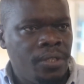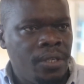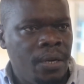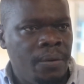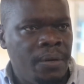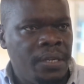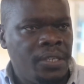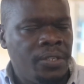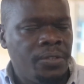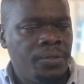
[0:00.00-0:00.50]
I
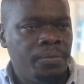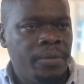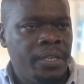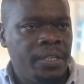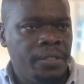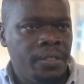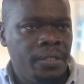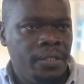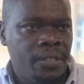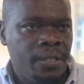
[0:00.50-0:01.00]
wanted to be
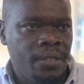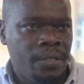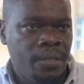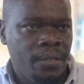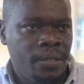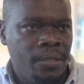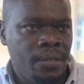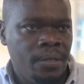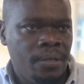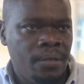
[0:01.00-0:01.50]
a teacher,
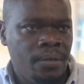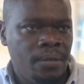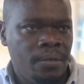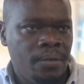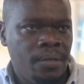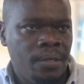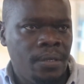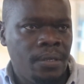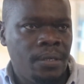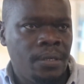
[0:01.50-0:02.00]

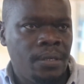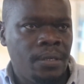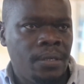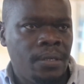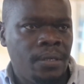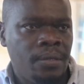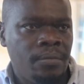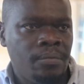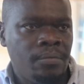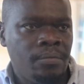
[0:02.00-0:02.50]

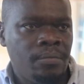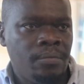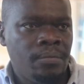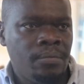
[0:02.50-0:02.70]
and